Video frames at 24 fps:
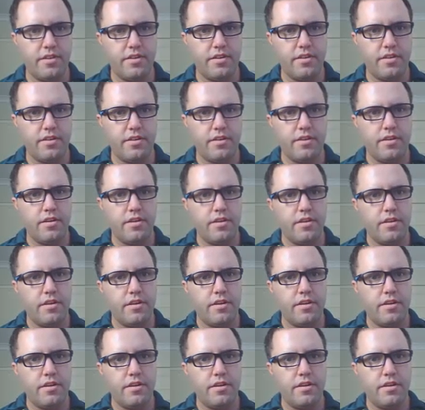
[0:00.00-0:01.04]

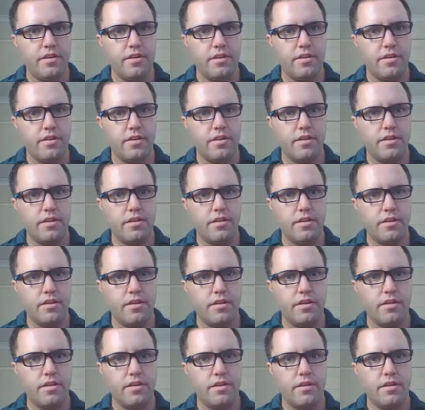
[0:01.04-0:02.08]

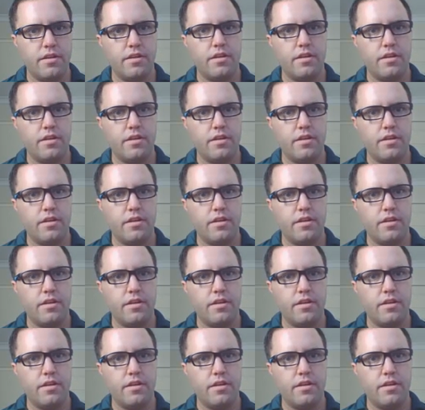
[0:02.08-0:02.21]
No one is speaking in this clip.